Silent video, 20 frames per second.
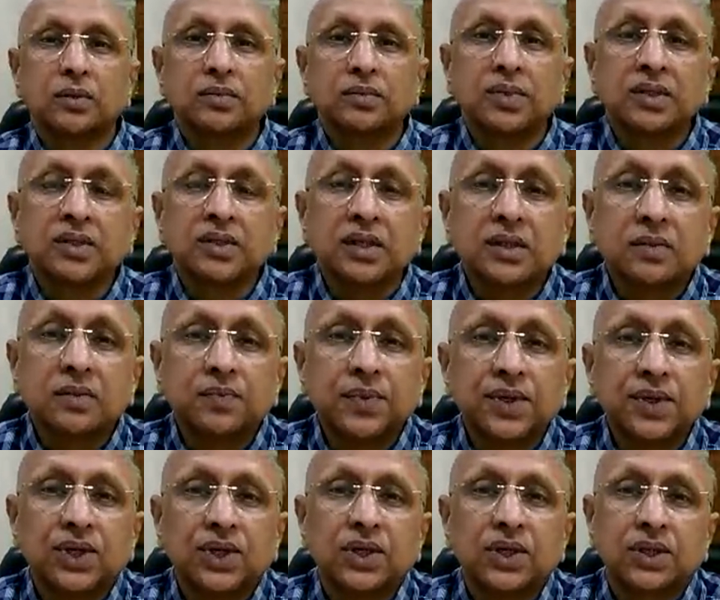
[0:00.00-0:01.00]
of the
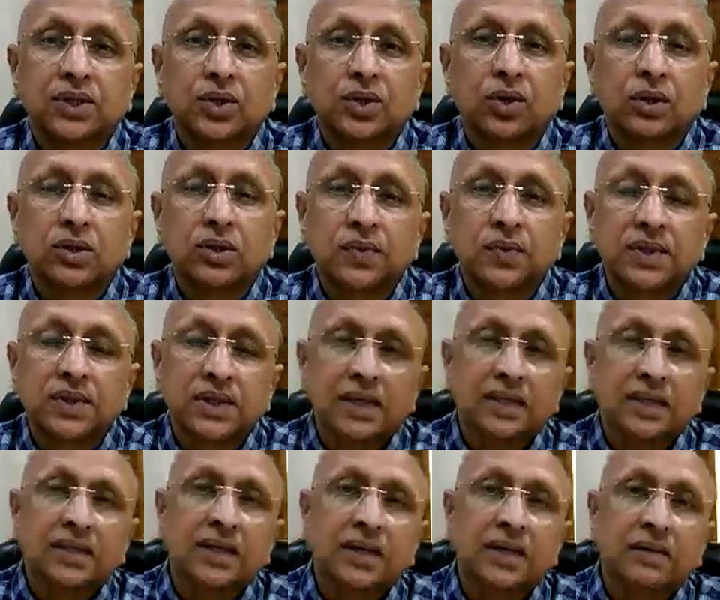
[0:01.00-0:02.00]
suspicious thoughts which
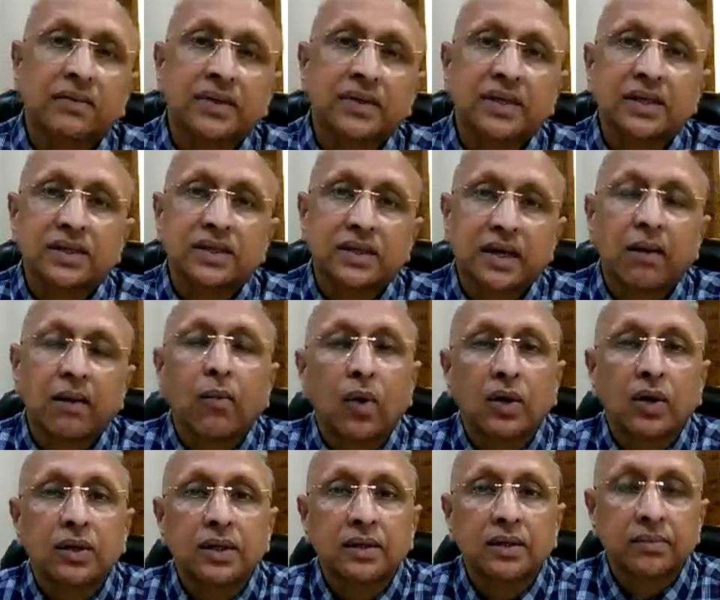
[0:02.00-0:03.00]
are there with the
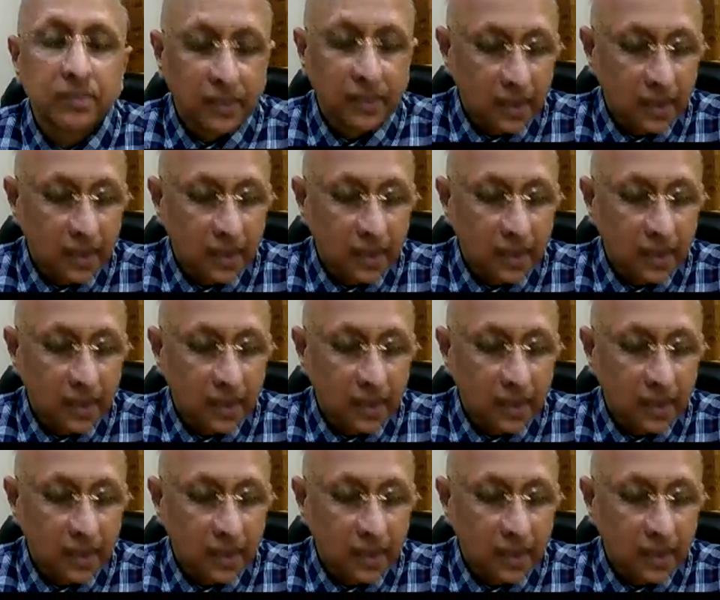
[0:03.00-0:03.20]
stramonium.